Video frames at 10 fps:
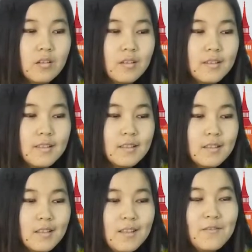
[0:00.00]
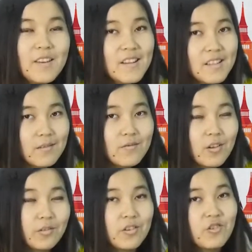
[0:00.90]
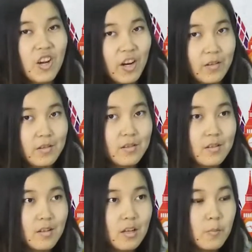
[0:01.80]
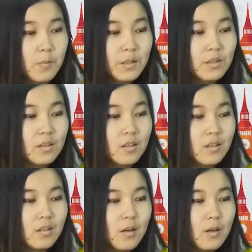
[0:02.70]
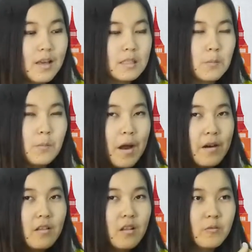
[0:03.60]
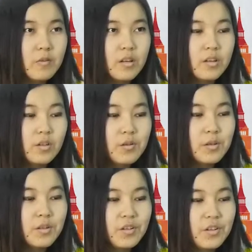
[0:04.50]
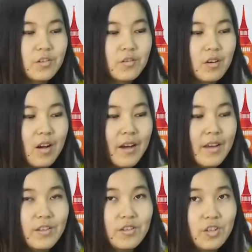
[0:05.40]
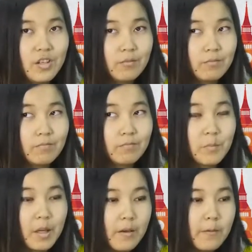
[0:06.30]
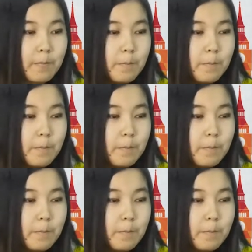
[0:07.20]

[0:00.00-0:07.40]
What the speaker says: is infinitive, not the gerund. But as a parallel, we are using here ing, okay?